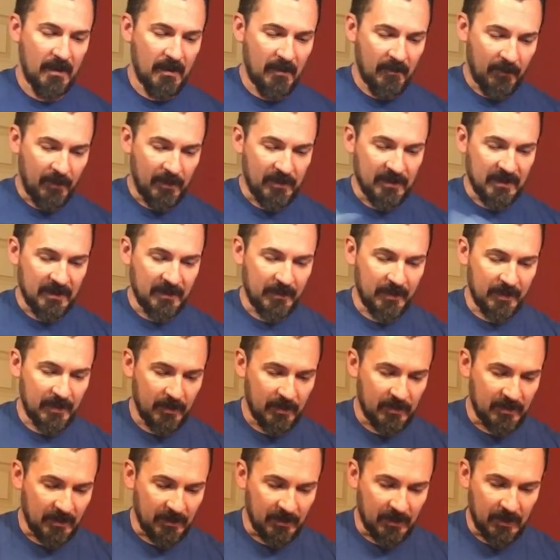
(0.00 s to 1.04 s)
First thing I'm going to do
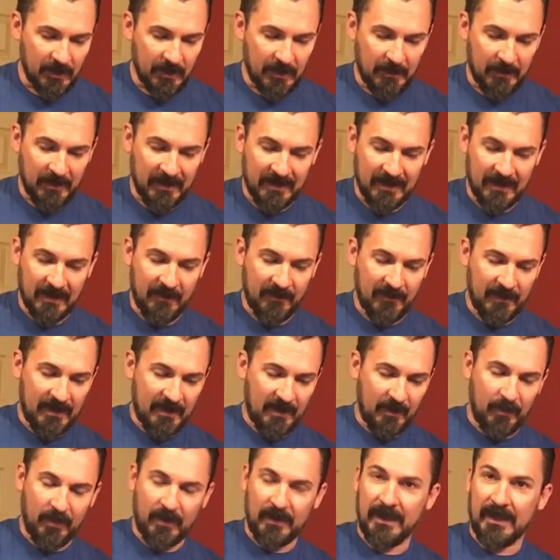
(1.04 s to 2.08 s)
is I'm identify the
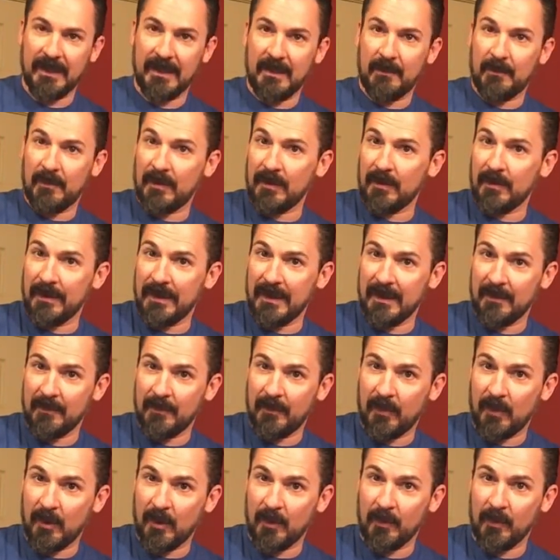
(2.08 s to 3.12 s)
bleed. I'm going to go ahead and
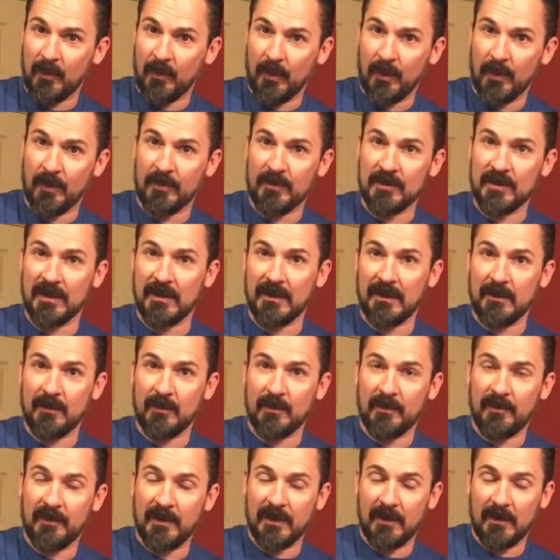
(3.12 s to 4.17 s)
probe the wound gently with a
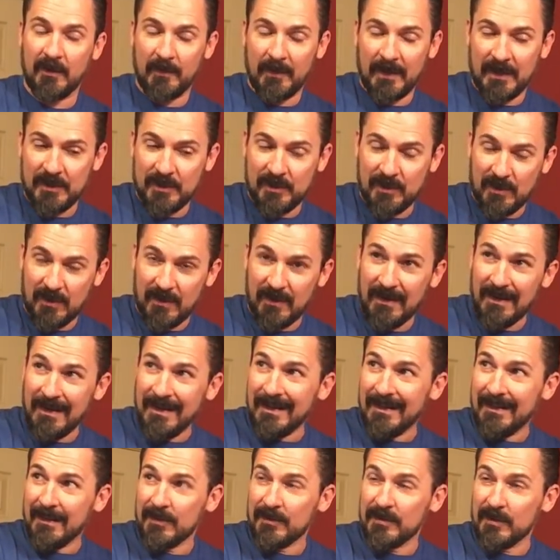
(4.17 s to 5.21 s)
finger and make sure
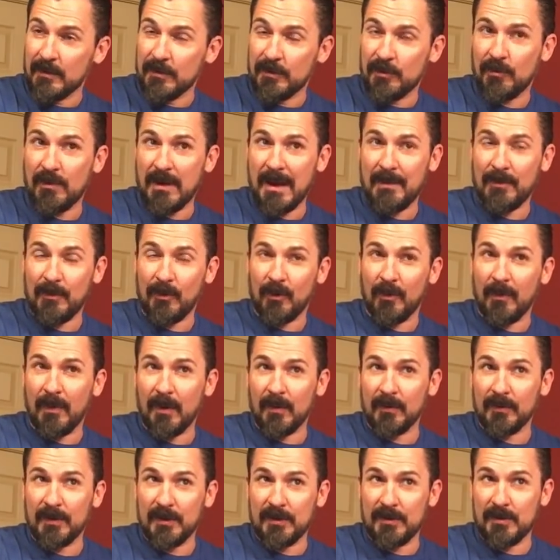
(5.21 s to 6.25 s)
there's no shrapnel or
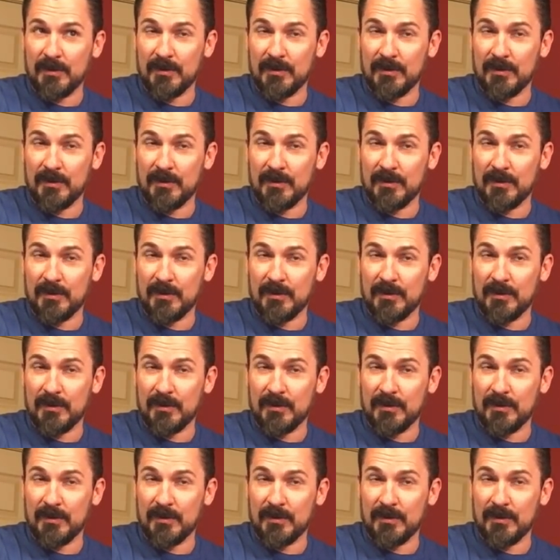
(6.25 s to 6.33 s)
bone tissue.